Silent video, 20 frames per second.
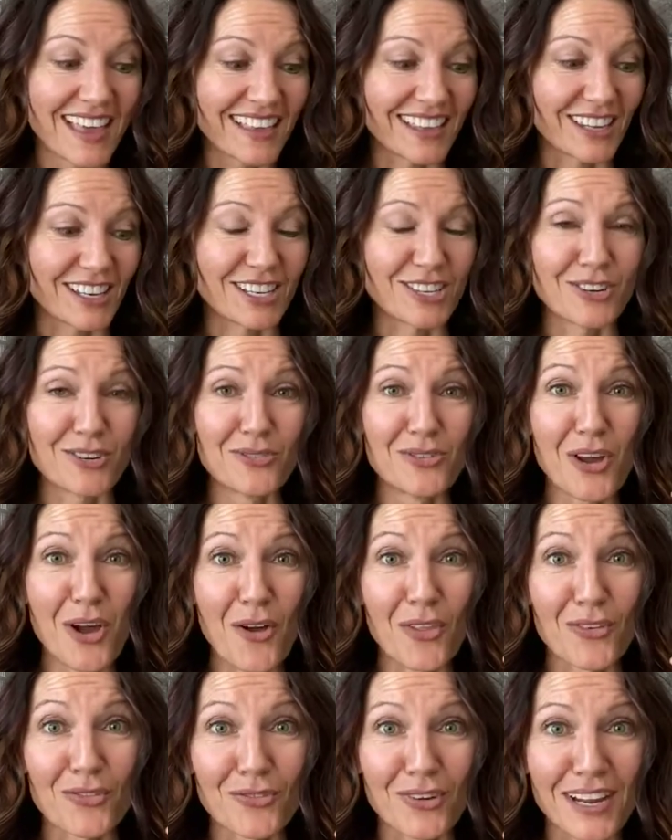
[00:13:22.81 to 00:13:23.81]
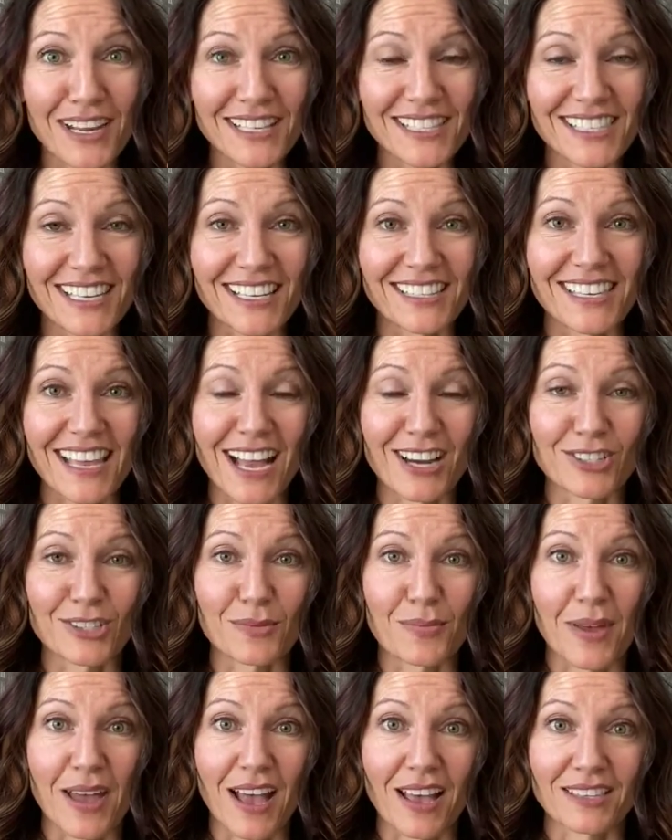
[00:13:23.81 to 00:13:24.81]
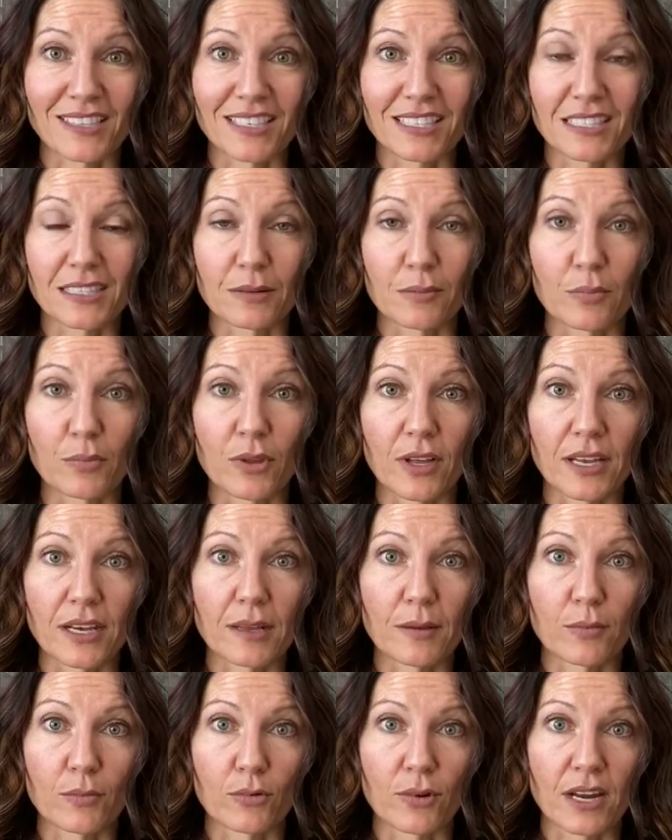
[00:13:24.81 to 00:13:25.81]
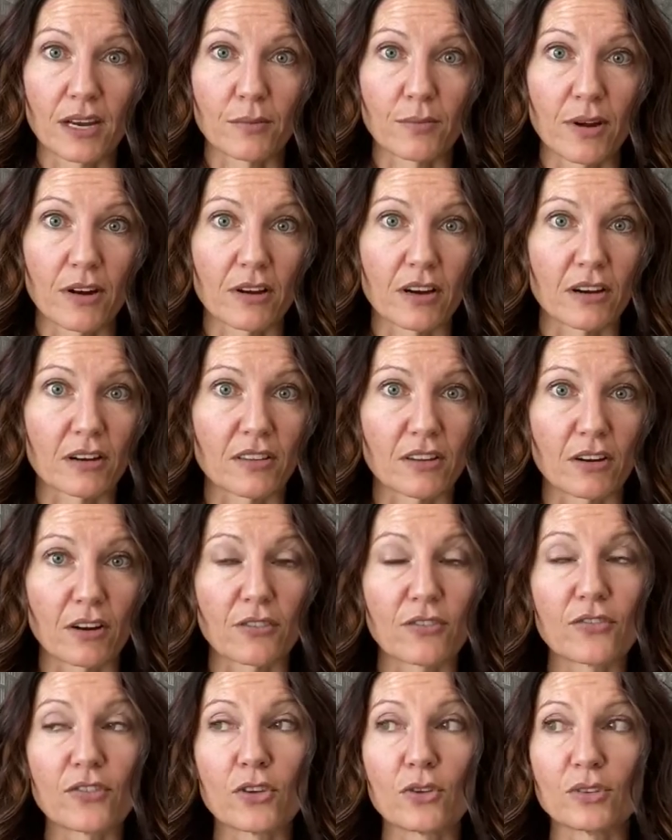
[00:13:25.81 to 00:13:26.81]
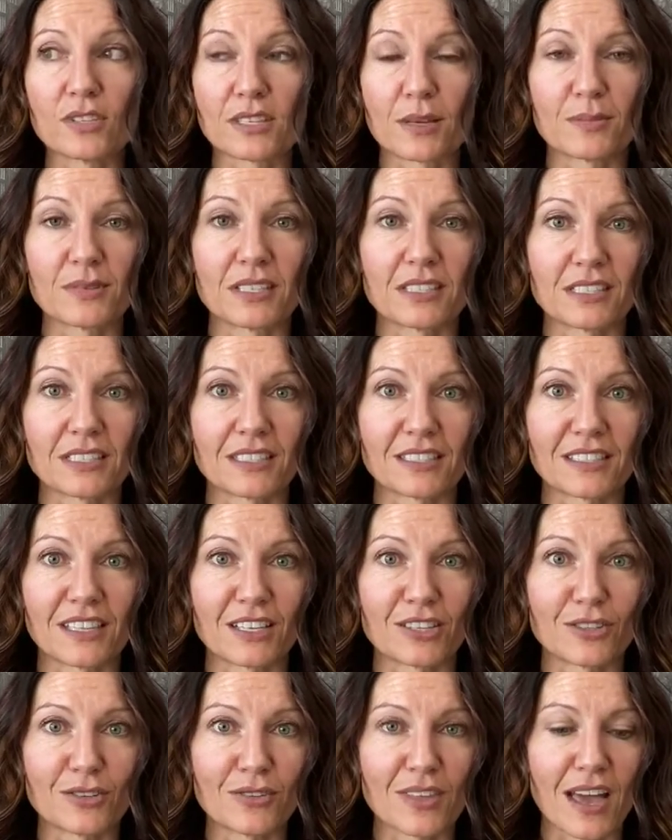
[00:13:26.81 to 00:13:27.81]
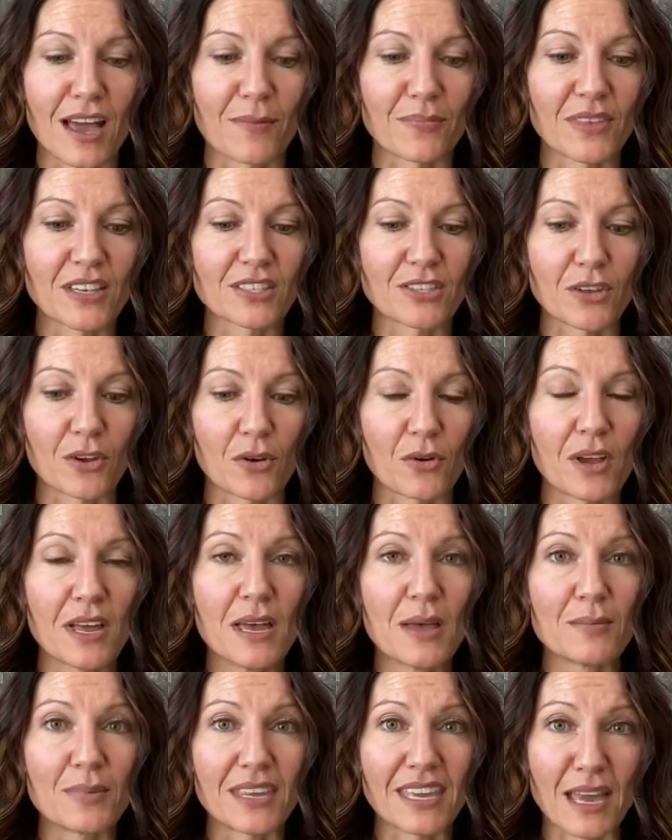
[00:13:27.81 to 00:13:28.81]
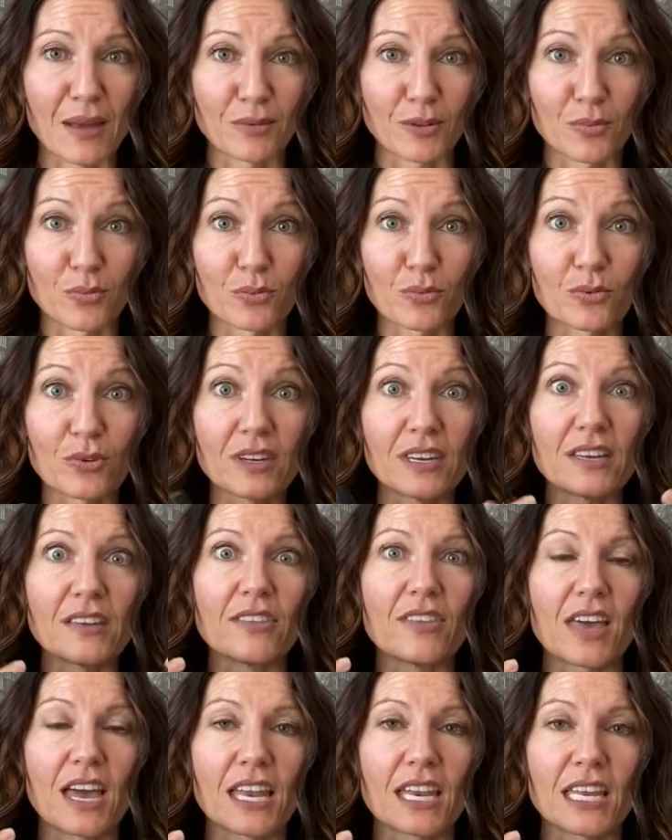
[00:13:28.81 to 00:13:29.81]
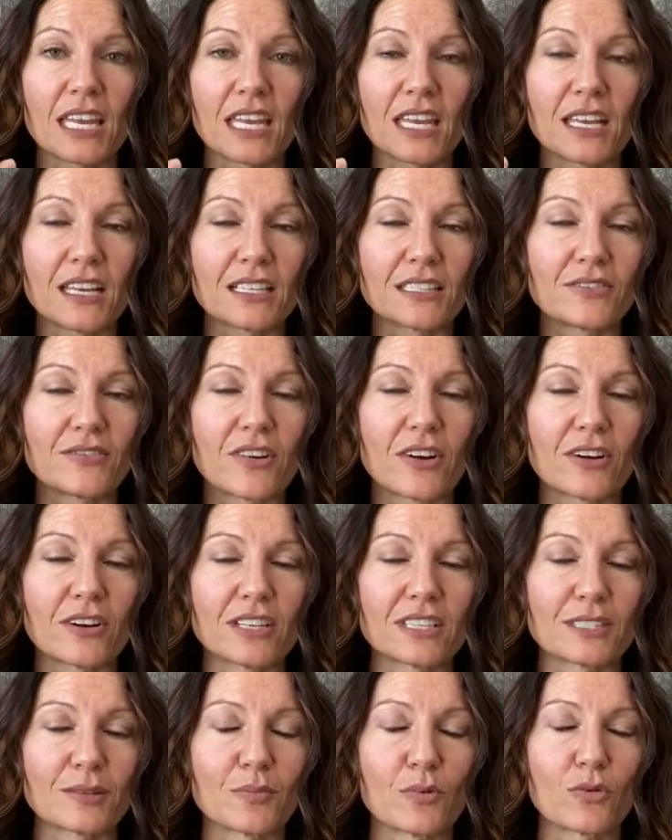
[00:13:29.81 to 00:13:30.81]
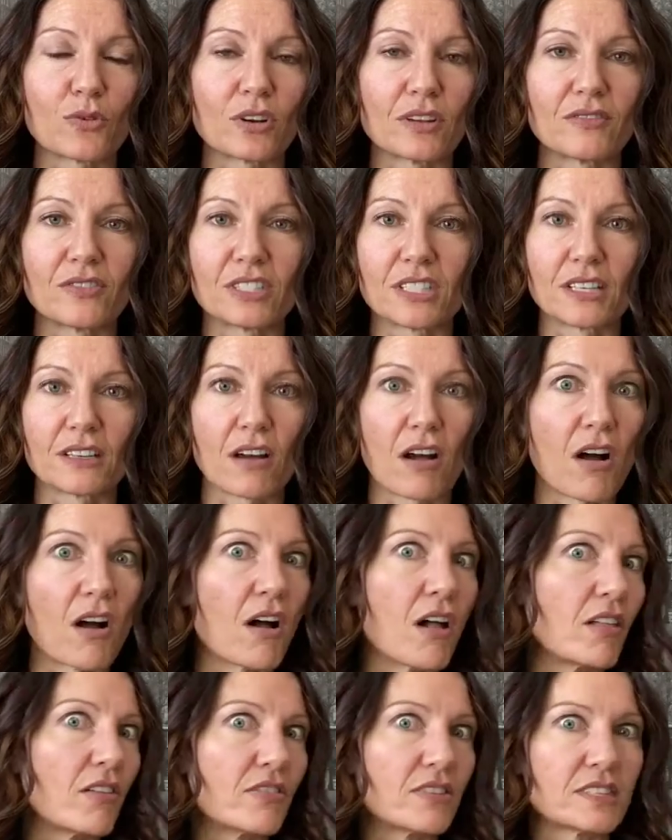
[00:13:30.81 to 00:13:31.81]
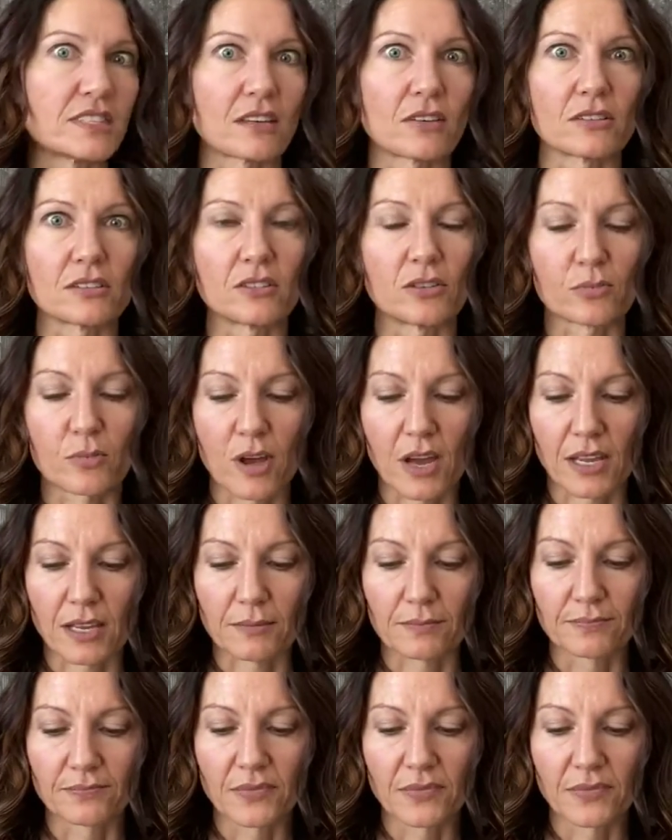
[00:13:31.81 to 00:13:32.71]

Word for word: Did you know that frankincense actually passes the blood-brain barrier? There are a few substances that do that, so being able to breathe that in is very supportive to all of the cells in your body.